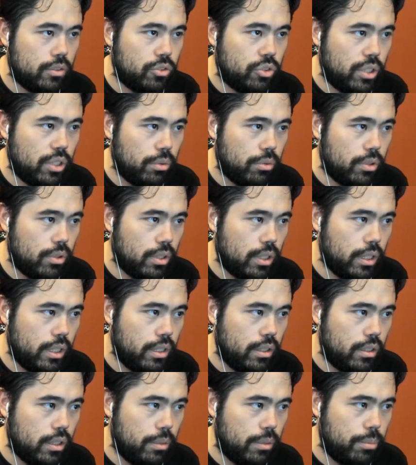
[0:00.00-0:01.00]
Take with the
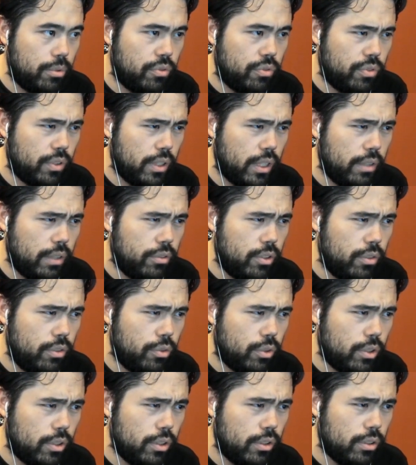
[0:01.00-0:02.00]
knight, knight b5,
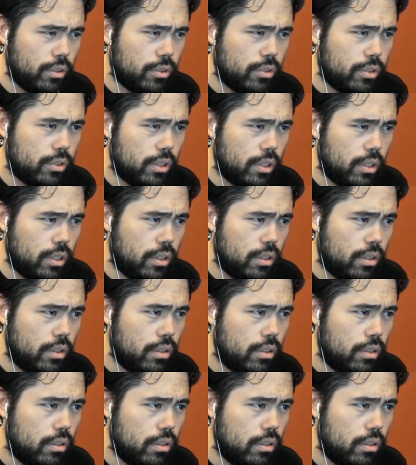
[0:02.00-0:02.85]
d4. I think there's a... Uh,